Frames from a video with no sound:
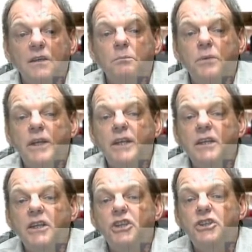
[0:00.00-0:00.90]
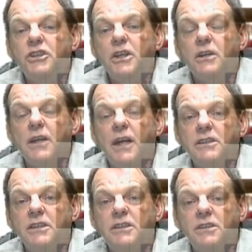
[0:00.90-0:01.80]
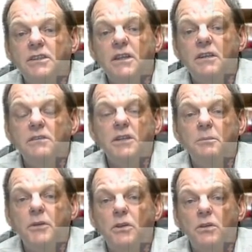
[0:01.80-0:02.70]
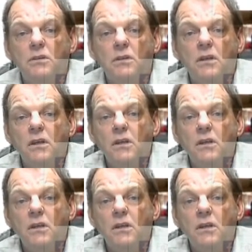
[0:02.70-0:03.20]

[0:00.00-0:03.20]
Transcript: bleeding lesions hair loss this is a typical